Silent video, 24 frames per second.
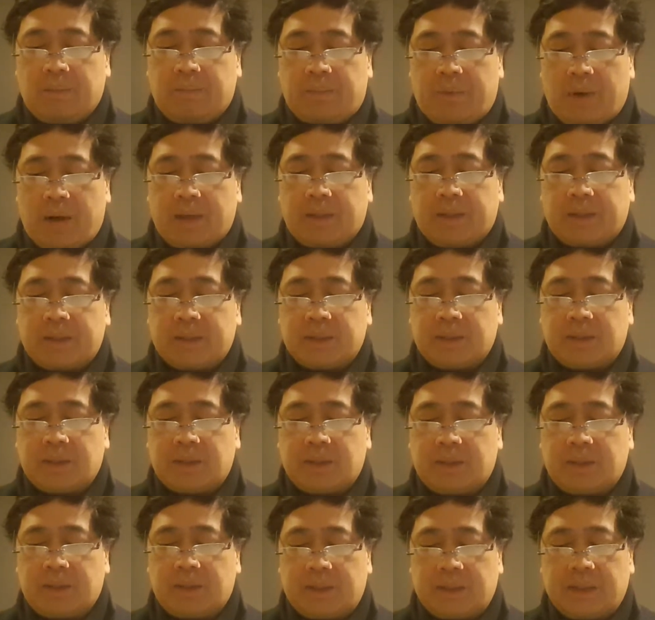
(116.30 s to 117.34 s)

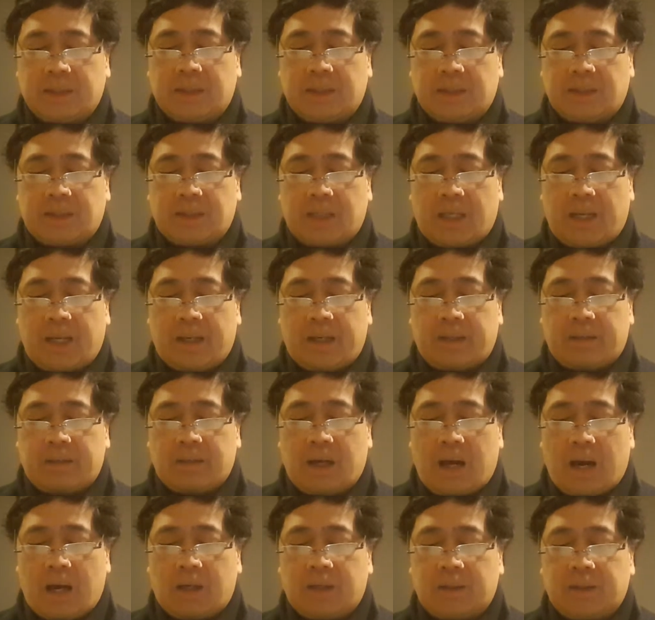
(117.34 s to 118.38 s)
partners. This is an
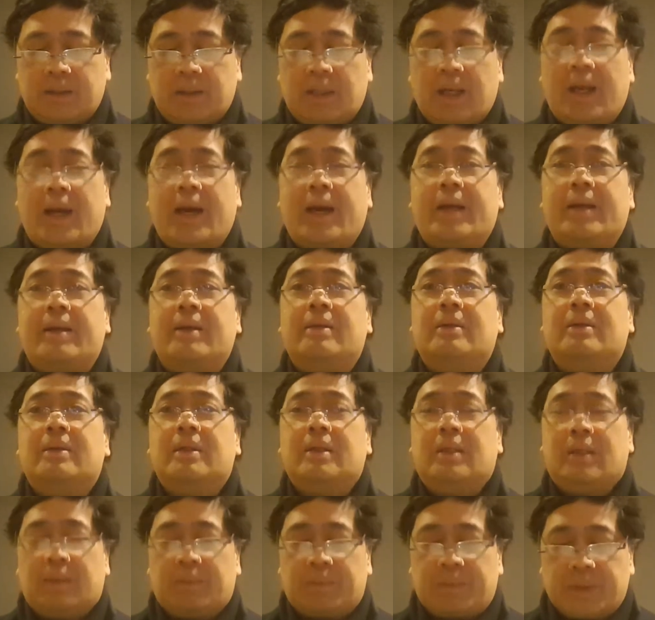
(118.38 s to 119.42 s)
ironclad
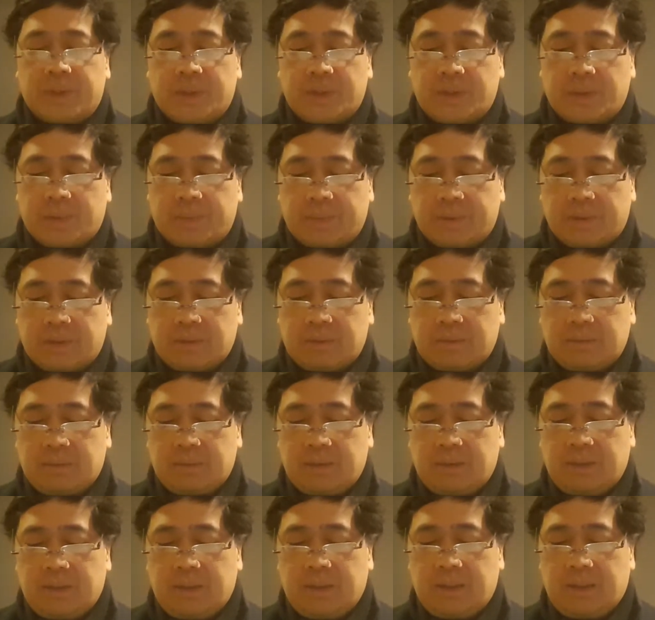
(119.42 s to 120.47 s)
principle.
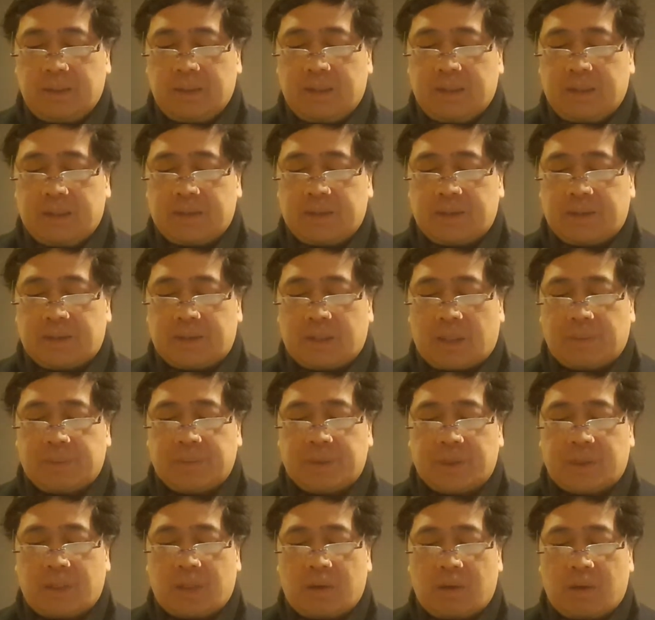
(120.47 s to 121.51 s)

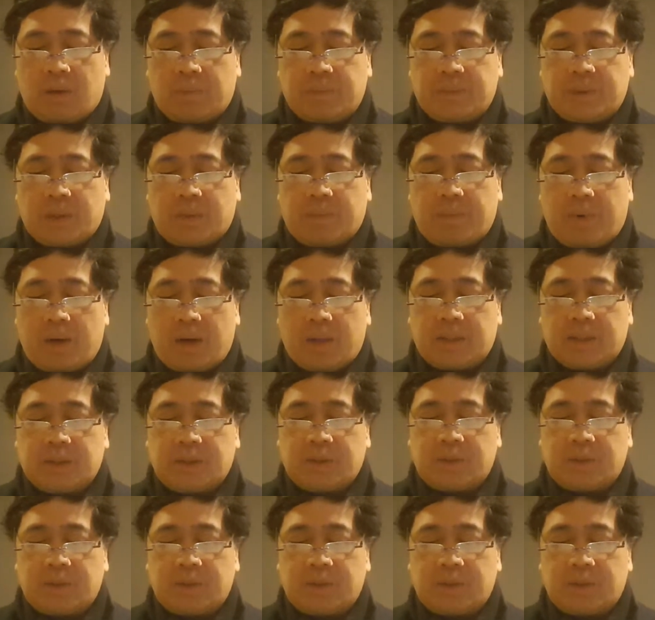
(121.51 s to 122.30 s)
Subject and object partners